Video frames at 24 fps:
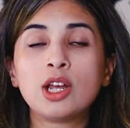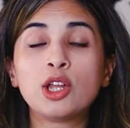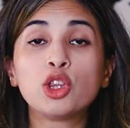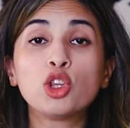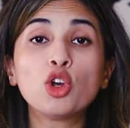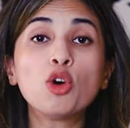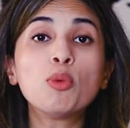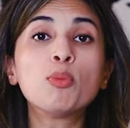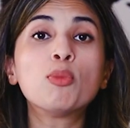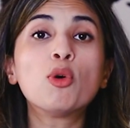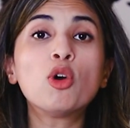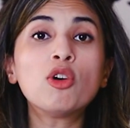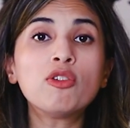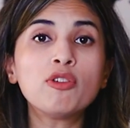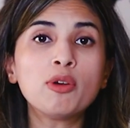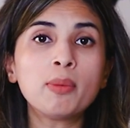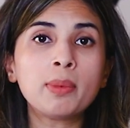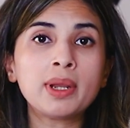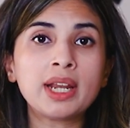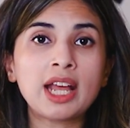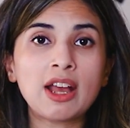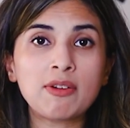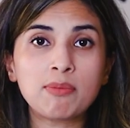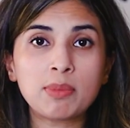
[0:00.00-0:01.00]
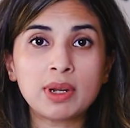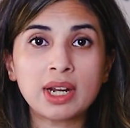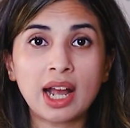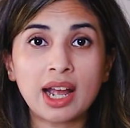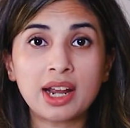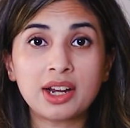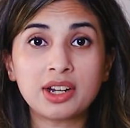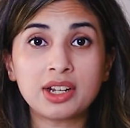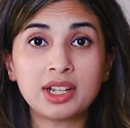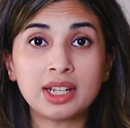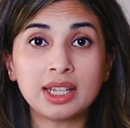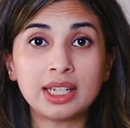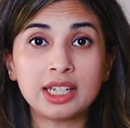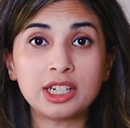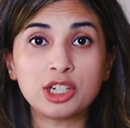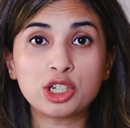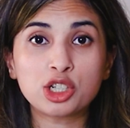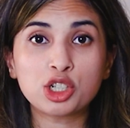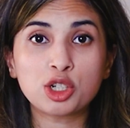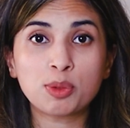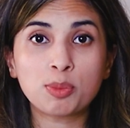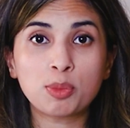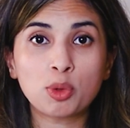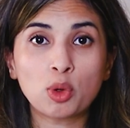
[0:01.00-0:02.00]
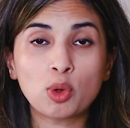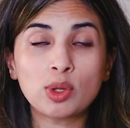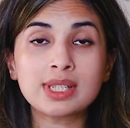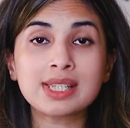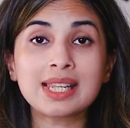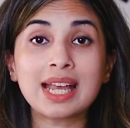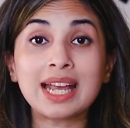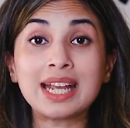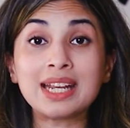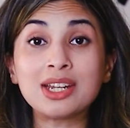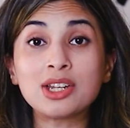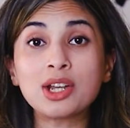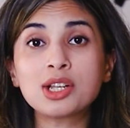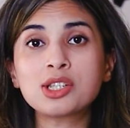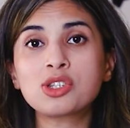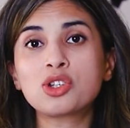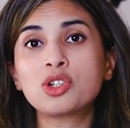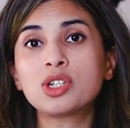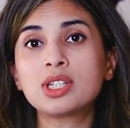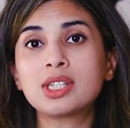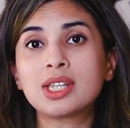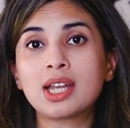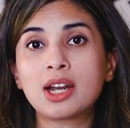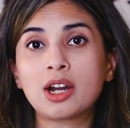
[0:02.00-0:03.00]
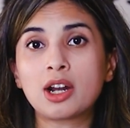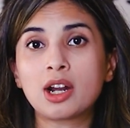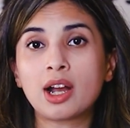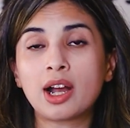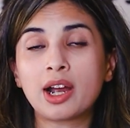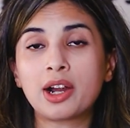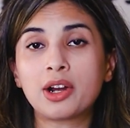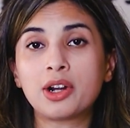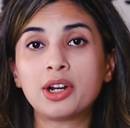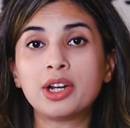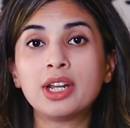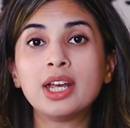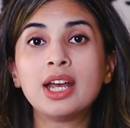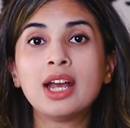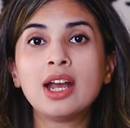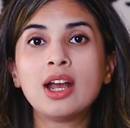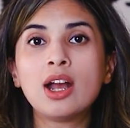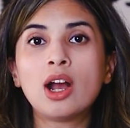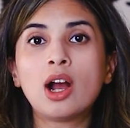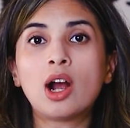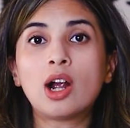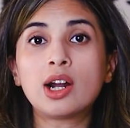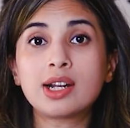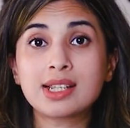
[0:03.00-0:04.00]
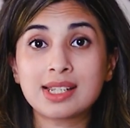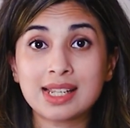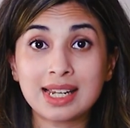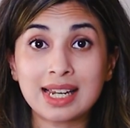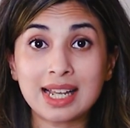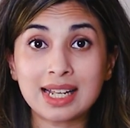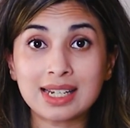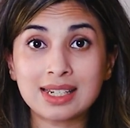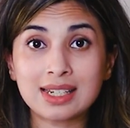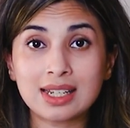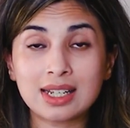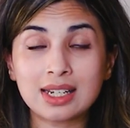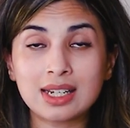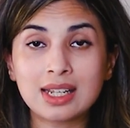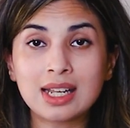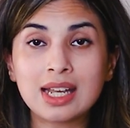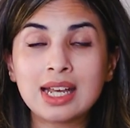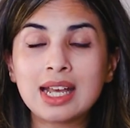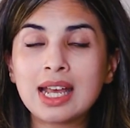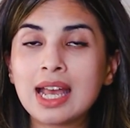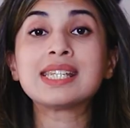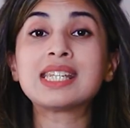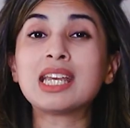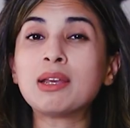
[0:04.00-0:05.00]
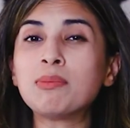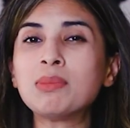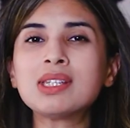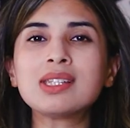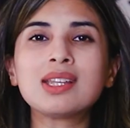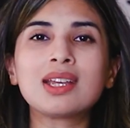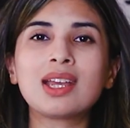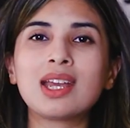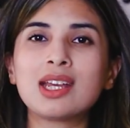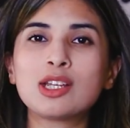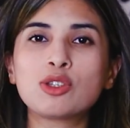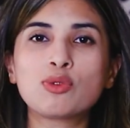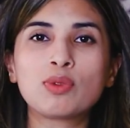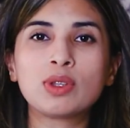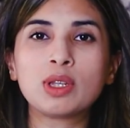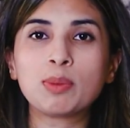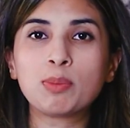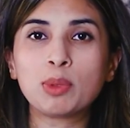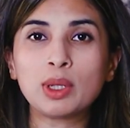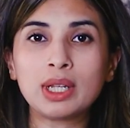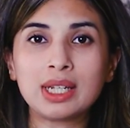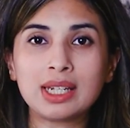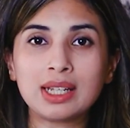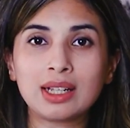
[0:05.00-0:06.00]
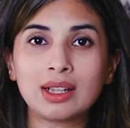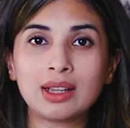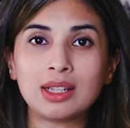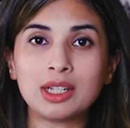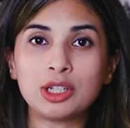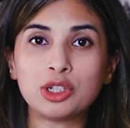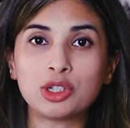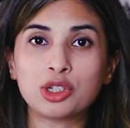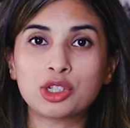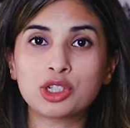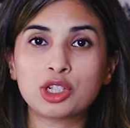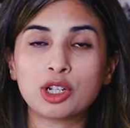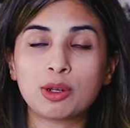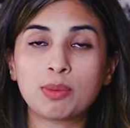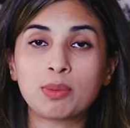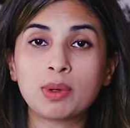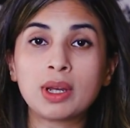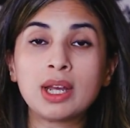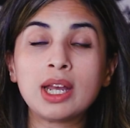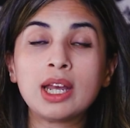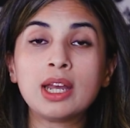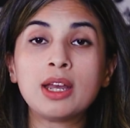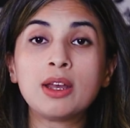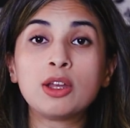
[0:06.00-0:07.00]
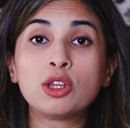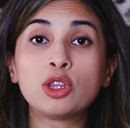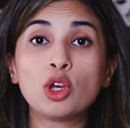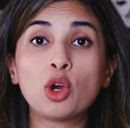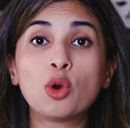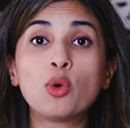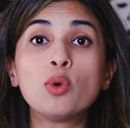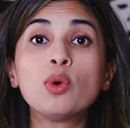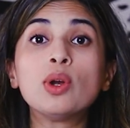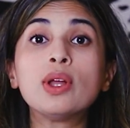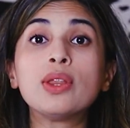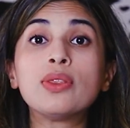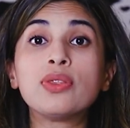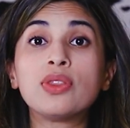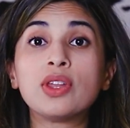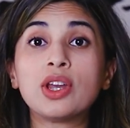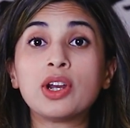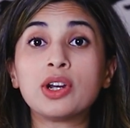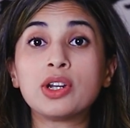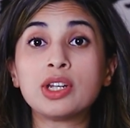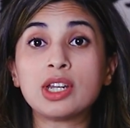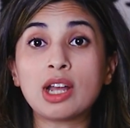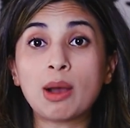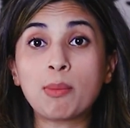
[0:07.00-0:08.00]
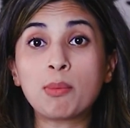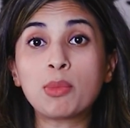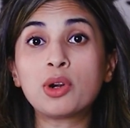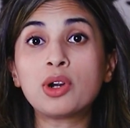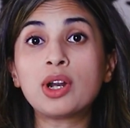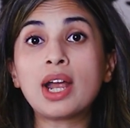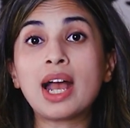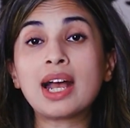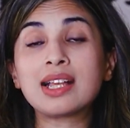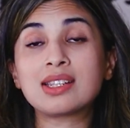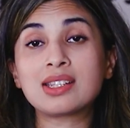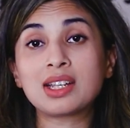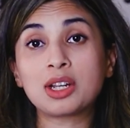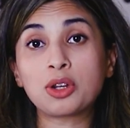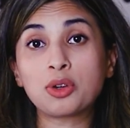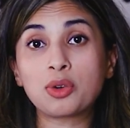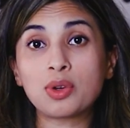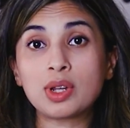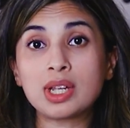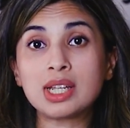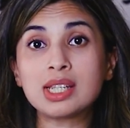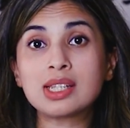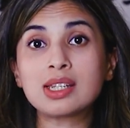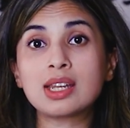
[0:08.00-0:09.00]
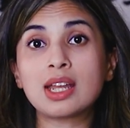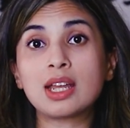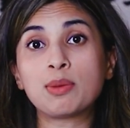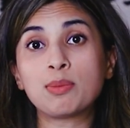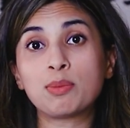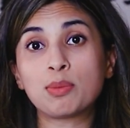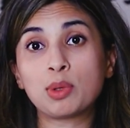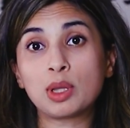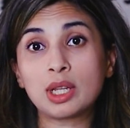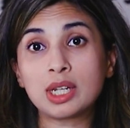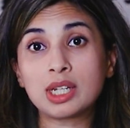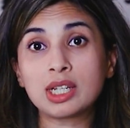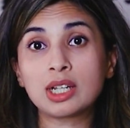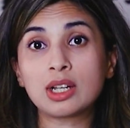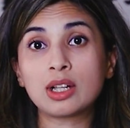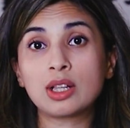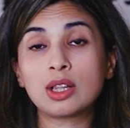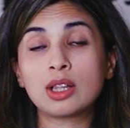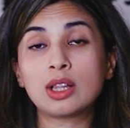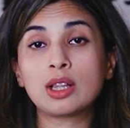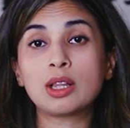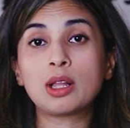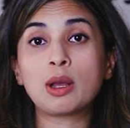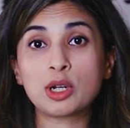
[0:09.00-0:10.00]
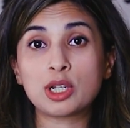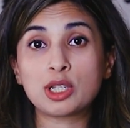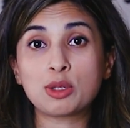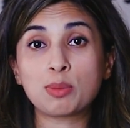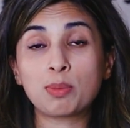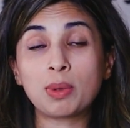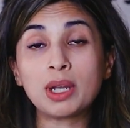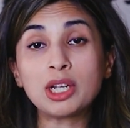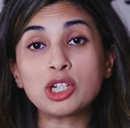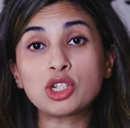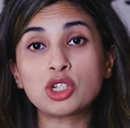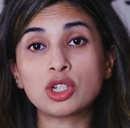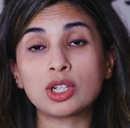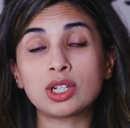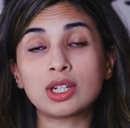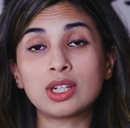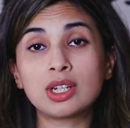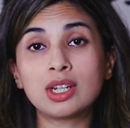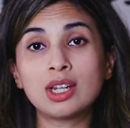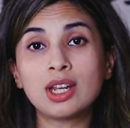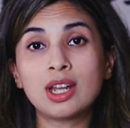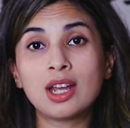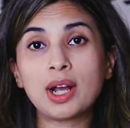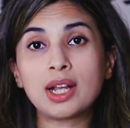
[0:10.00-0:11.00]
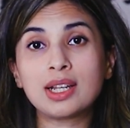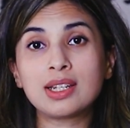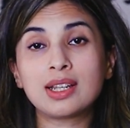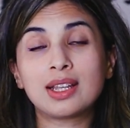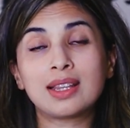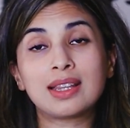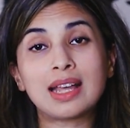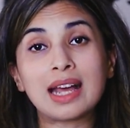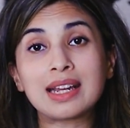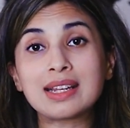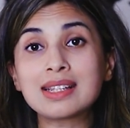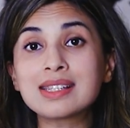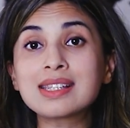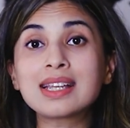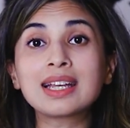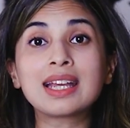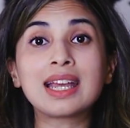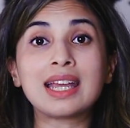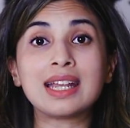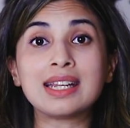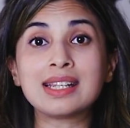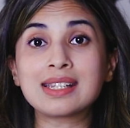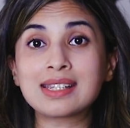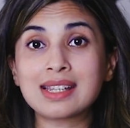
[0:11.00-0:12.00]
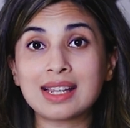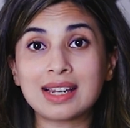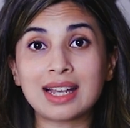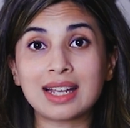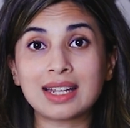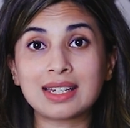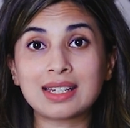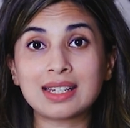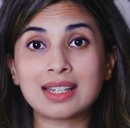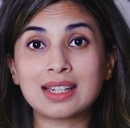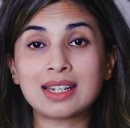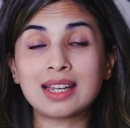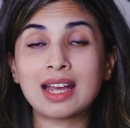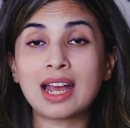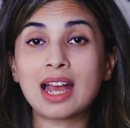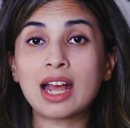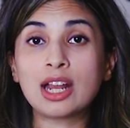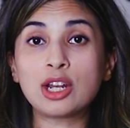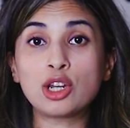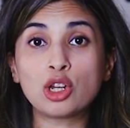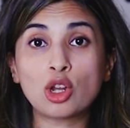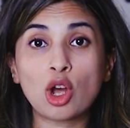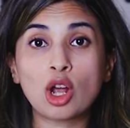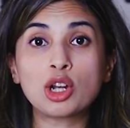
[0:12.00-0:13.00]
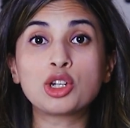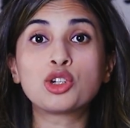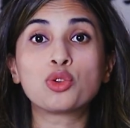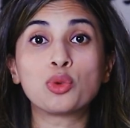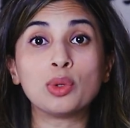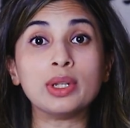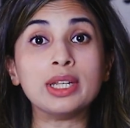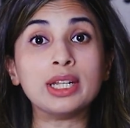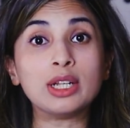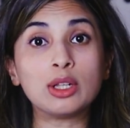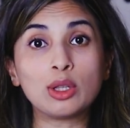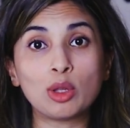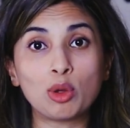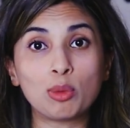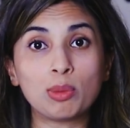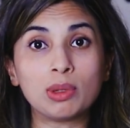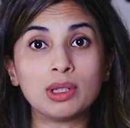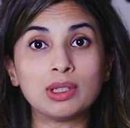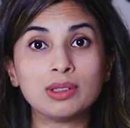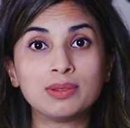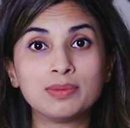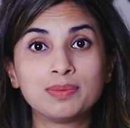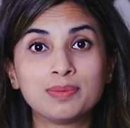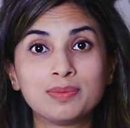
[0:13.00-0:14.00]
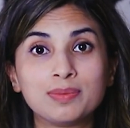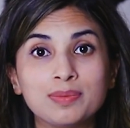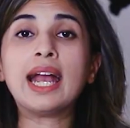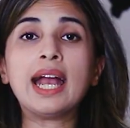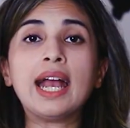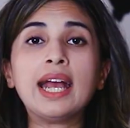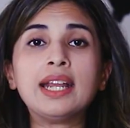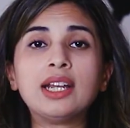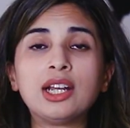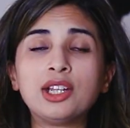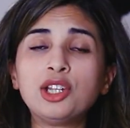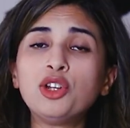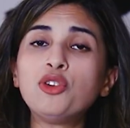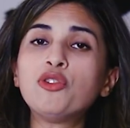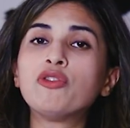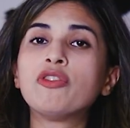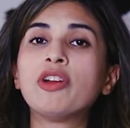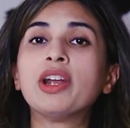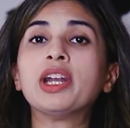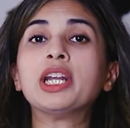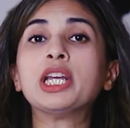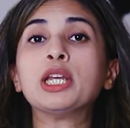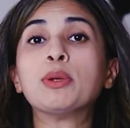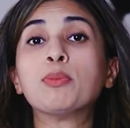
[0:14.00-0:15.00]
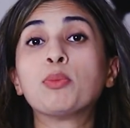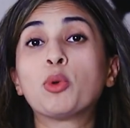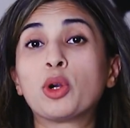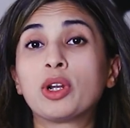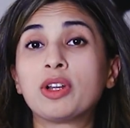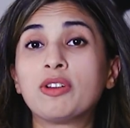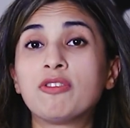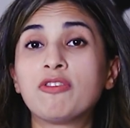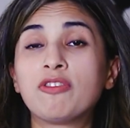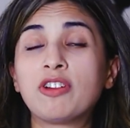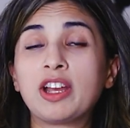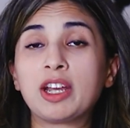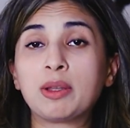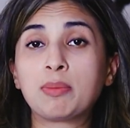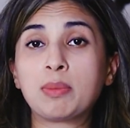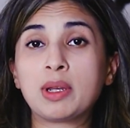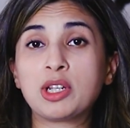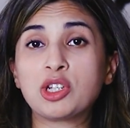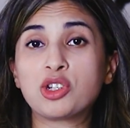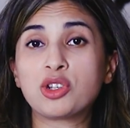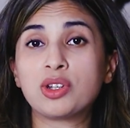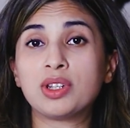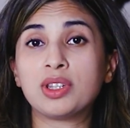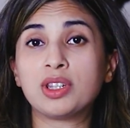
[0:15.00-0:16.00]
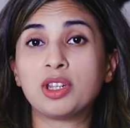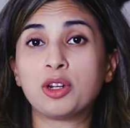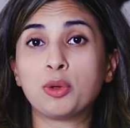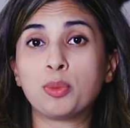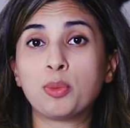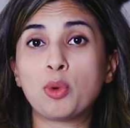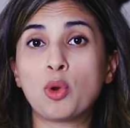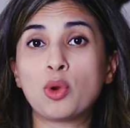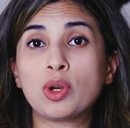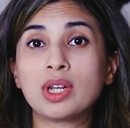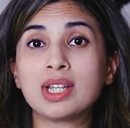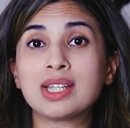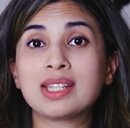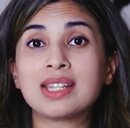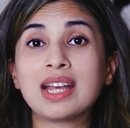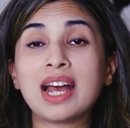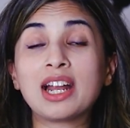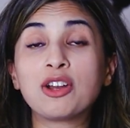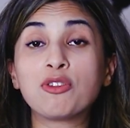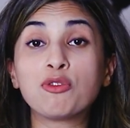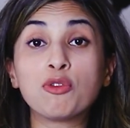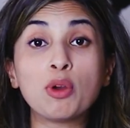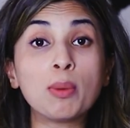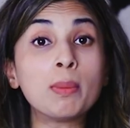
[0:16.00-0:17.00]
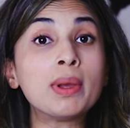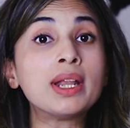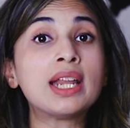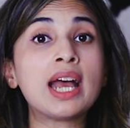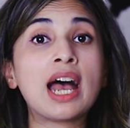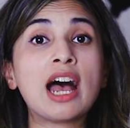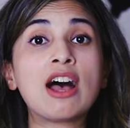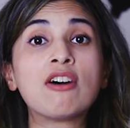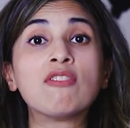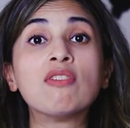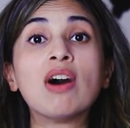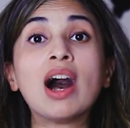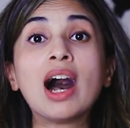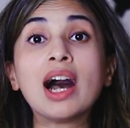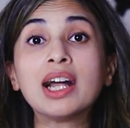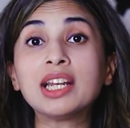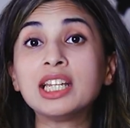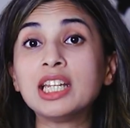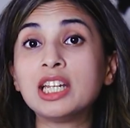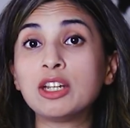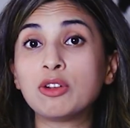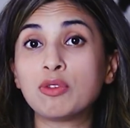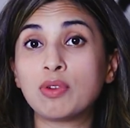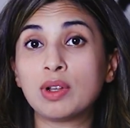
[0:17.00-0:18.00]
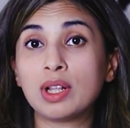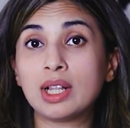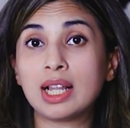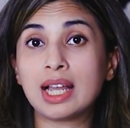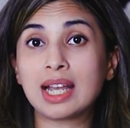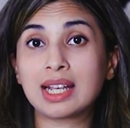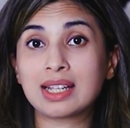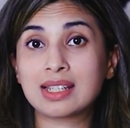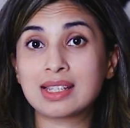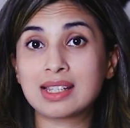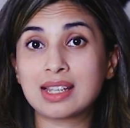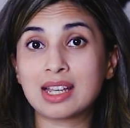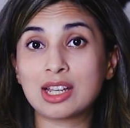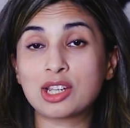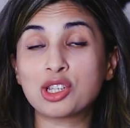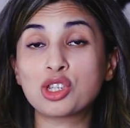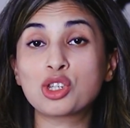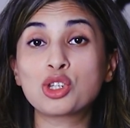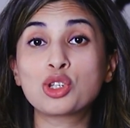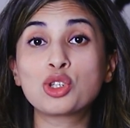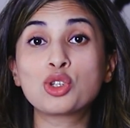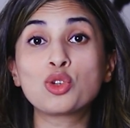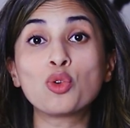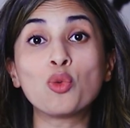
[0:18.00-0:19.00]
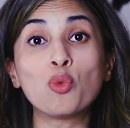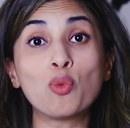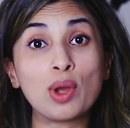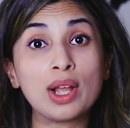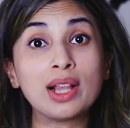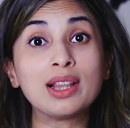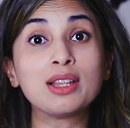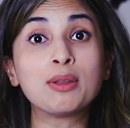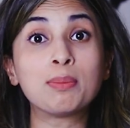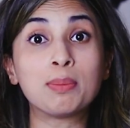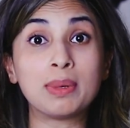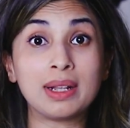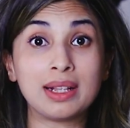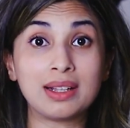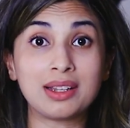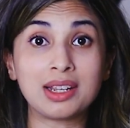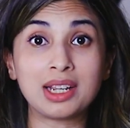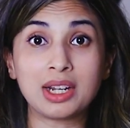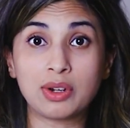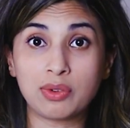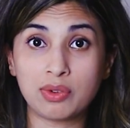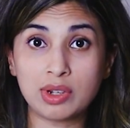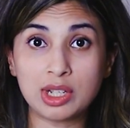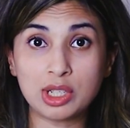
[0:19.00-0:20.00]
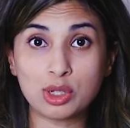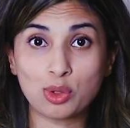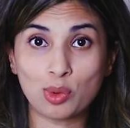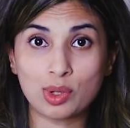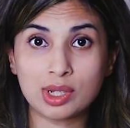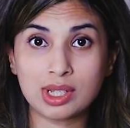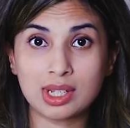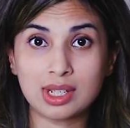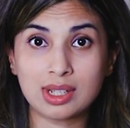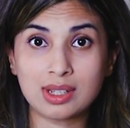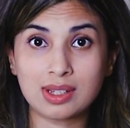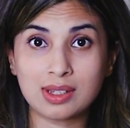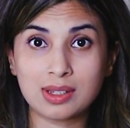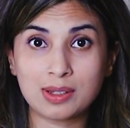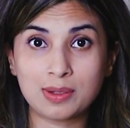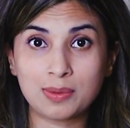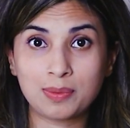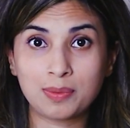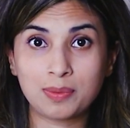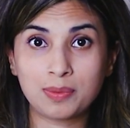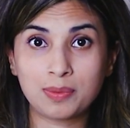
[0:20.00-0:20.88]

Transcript: Though more women have been hired in leadership roles, the industries they are hired are selected. Same is the case with the political leadership. Though their number has increased in political participation, but that is again selected and not truly global. Another very important fact mentioned in the report is that women have unequal access to wealth building resources,